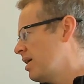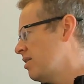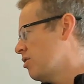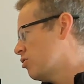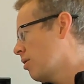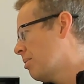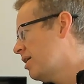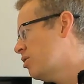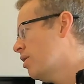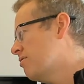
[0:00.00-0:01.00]
in the
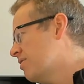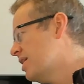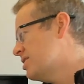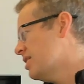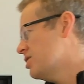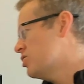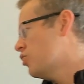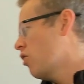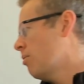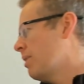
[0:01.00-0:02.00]
top end you have, let's say, a
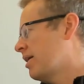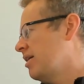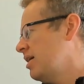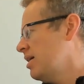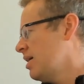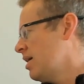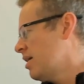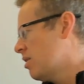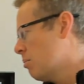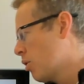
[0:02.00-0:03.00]
strong MACD.
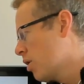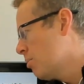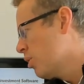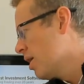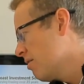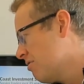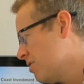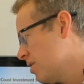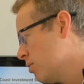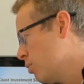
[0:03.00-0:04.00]
The bottom you
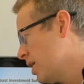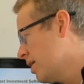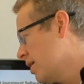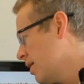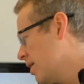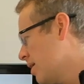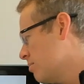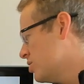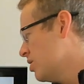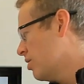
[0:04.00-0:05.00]
have the weak
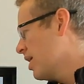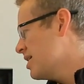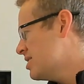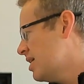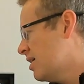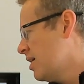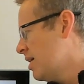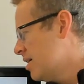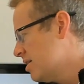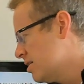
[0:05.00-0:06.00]
stochastic.
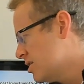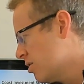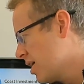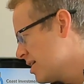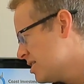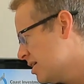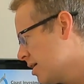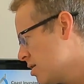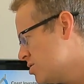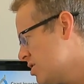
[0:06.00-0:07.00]
The
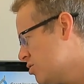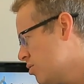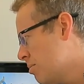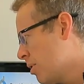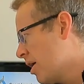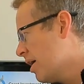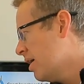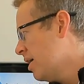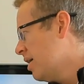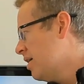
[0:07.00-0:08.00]
stochastic goes into a
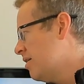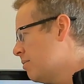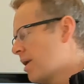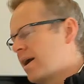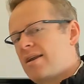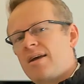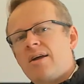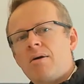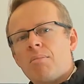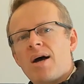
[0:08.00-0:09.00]
buy. The
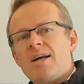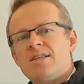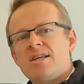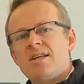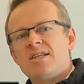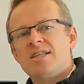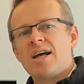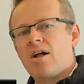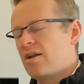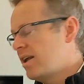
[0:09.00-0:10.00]
MACD remains in a
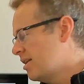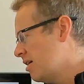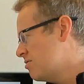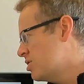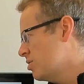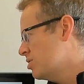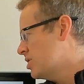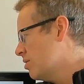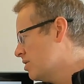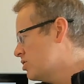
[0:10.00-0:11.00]
sell. It gives you,
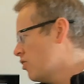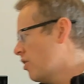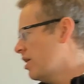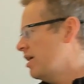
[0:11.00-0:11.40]
so the strong